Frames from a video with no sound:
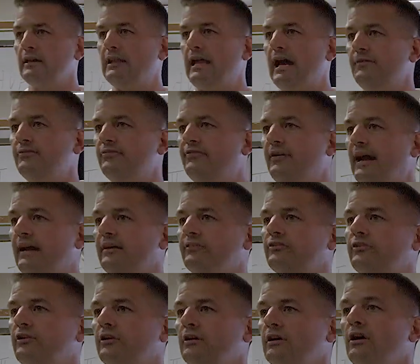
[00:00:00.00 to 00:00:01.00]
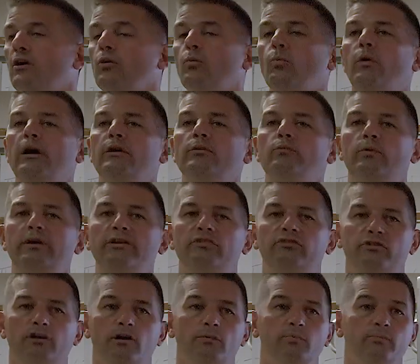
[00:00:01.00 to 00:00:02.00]
a lot faster. When we
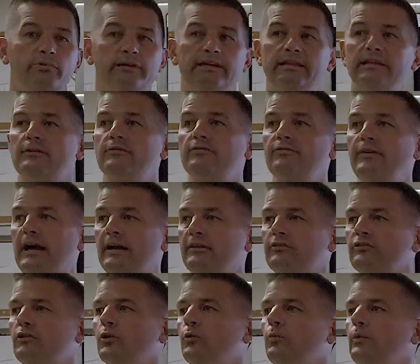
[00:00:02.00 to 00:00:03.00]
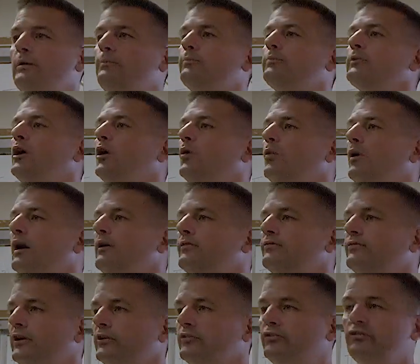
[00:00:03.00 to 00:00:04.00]
start breathing faster, we blow off our